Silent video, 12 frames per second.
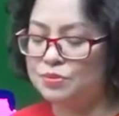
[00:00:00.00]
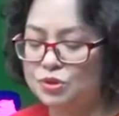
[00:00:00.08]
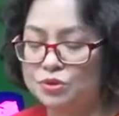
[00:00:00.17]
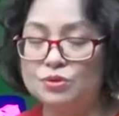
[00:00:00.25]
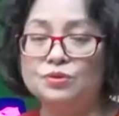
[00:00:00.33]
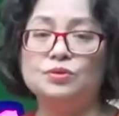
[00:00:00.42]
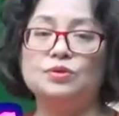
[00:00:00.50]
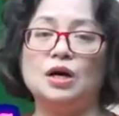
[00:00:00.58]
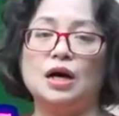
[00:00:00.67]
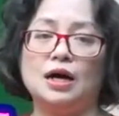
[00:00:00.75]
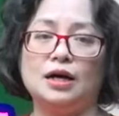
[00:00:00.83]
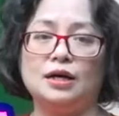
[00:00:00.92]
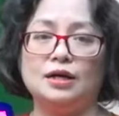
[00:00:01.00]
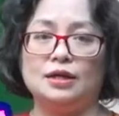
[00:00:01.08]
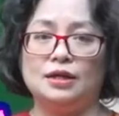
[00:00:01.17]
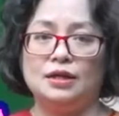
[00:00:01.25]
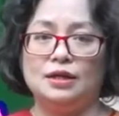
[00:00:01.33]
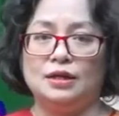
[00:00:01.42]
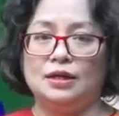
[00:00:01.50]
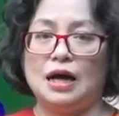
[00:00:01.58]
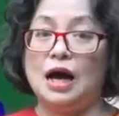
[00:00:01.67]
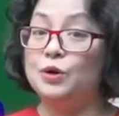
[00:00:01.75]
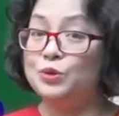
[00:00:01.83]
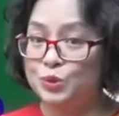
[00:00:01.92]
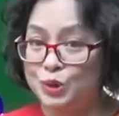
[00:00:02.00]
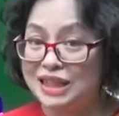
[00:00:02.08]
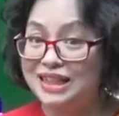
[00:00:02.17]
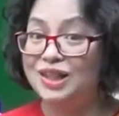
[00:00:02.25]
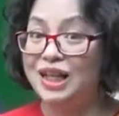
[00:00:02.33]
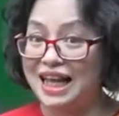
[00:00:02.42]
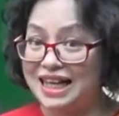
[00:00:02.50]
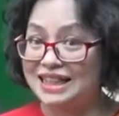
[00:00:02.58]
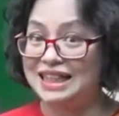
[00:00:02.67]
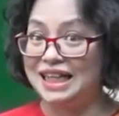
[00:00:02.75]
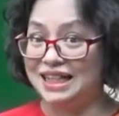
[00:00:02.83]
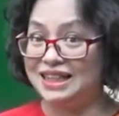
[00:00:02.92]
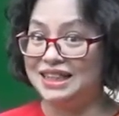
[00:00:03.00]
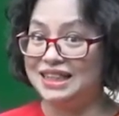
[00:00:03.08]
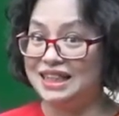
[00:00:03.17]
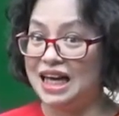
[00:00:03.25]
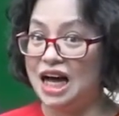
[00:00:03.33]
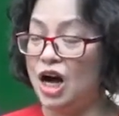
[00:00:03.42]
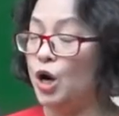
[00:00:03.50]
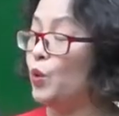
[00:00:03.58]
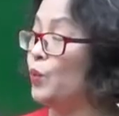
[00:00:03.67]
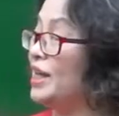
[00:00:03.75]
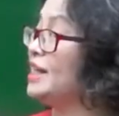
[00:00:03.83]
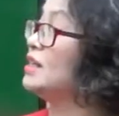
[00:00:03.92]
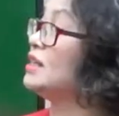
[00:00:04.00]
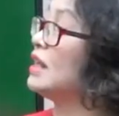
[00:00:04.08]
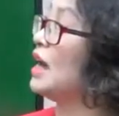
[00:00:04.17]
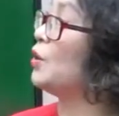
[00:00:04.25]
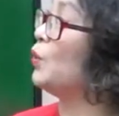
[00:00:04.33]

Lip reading: to our real lesson. Yeah, with that